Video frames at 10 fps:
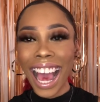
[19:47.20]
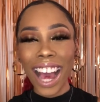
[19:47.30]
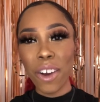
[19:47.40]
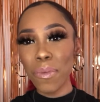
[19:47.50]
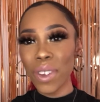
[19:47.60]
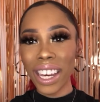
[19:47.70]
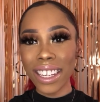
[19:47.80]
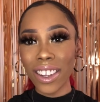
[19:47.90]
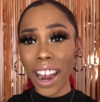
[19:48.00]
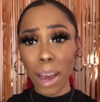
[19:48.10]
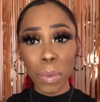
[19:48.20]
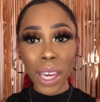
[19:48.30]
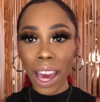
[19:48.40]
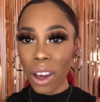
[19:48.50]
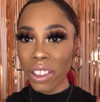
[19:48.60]
I hope you guys are happy,
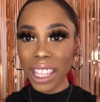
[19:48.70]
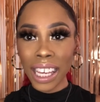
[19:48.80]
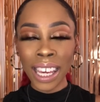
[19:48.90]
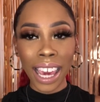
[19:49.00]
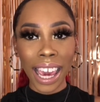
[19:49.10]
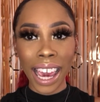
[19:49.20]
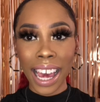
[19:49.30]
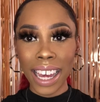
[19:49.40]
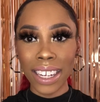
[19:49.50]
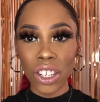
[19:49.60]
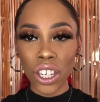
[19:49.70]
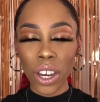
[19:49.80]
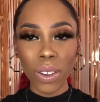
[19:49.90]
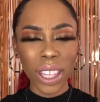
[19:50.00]
healthy, and, you know,